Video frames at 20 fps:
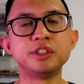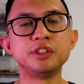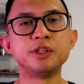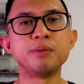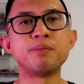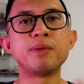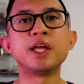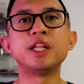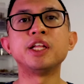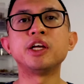
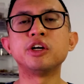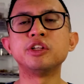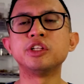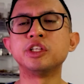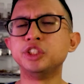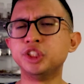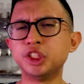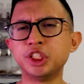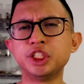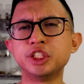depending on the
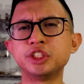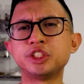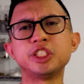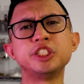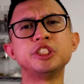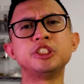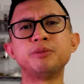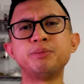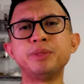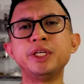genus
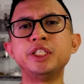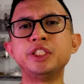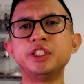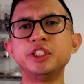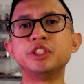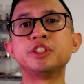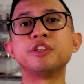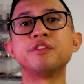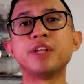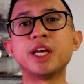and
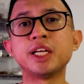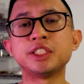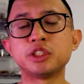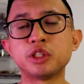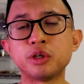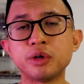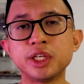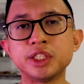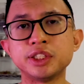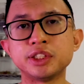species of that
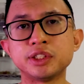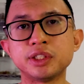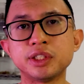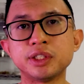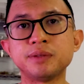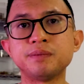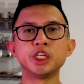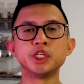tarantula.